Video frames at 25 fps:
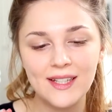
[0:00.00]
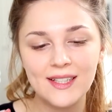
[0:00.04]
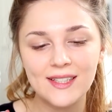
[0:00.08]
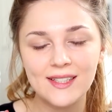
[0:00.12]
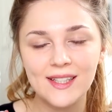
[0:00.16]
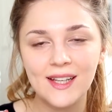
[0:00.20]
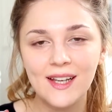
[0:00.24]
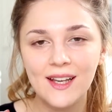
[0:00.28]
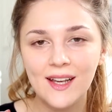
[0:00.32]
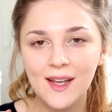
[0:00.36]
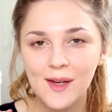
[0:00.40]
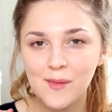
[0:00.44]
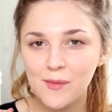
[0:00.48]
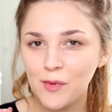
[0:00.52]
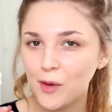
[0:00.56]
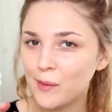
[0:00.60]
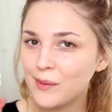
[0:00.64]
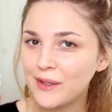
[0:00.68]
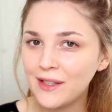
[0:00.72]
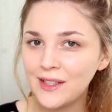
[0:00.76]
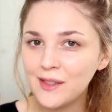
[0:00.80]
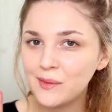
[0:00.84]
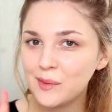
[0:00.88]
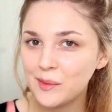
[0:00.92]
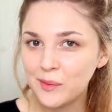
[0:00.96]
It is
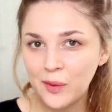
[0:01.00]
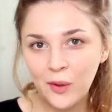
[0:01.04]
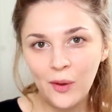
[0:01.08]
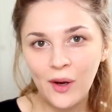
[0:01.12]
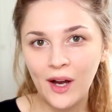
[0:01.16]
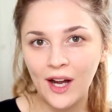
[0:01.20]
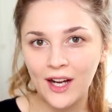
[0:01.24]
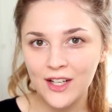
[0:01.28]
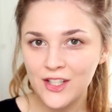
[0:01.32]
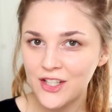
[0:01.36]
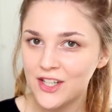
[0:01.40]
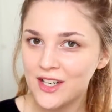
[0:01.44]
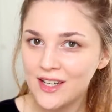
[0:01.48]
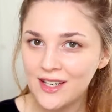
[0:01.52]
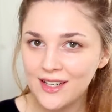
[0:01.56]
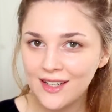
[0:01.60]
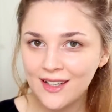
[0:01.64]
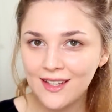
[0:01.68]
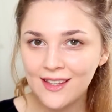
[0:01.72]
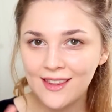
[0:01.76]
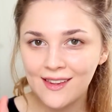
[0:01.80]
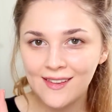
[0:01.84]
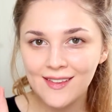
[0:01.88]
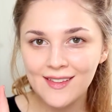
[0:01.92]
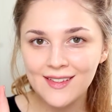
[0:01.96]
probably a little bit more
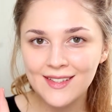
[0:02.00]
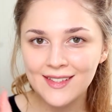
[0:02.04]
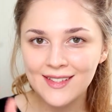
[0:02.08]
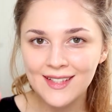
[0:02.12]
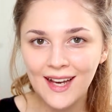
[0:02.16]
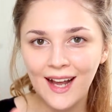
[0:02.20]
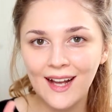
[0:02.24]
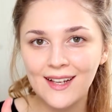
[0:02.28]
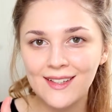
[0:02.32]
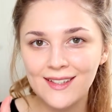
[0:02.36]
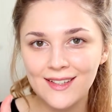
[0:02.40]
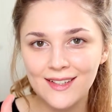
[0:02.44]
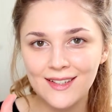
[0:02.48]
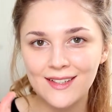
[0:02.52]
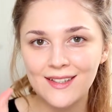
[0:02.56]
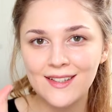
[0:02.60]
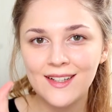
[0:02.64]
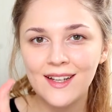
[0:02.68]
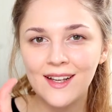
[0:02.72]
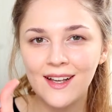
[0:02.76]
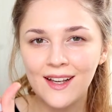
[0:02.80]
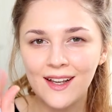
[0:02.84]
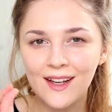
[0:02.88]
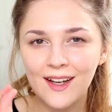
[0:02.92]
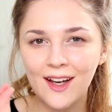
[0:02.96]
hygienic than the
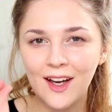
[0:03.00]
standard